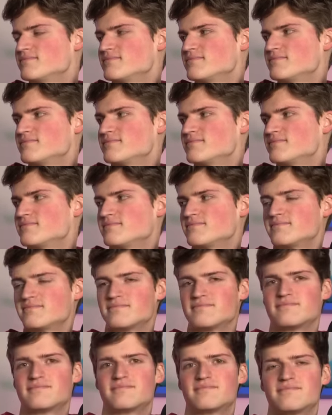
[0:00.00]

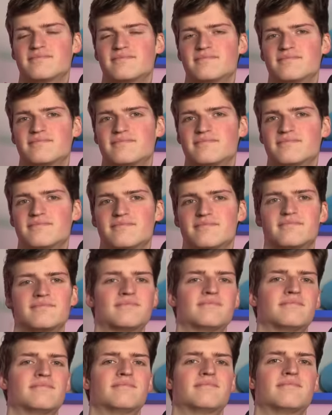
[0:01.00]

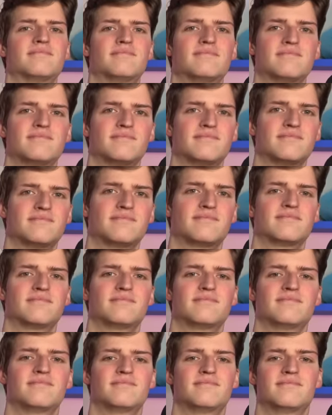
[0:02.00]

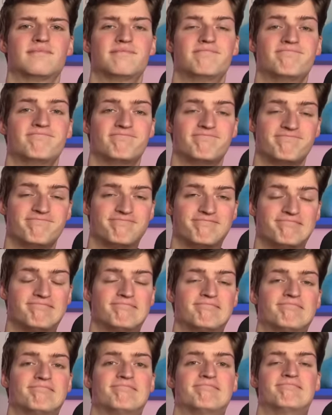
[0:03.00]

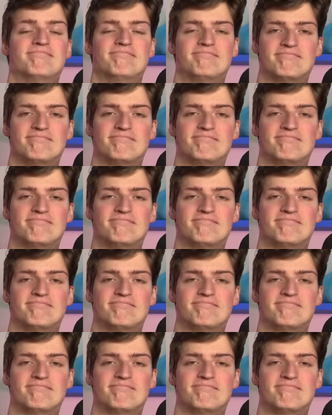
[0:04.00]
No words are spoken by the person on screen.